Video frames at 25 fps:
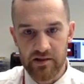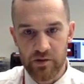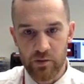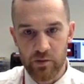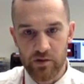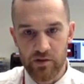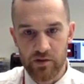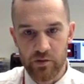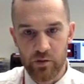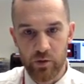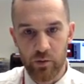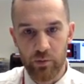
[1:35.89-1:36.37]

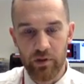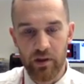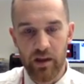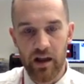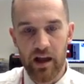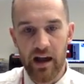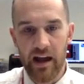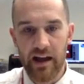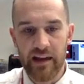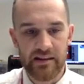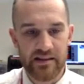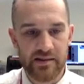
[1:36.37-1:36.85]
going to
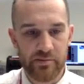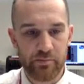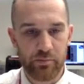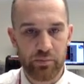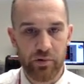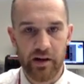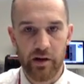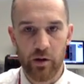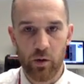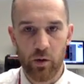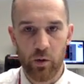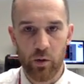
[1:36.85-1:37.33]
apply this
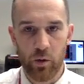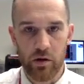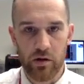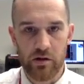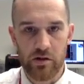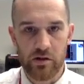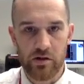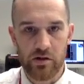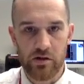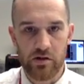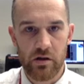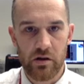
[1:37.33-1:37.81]
bright
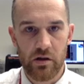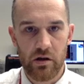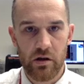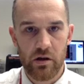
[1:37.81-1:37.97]
orange.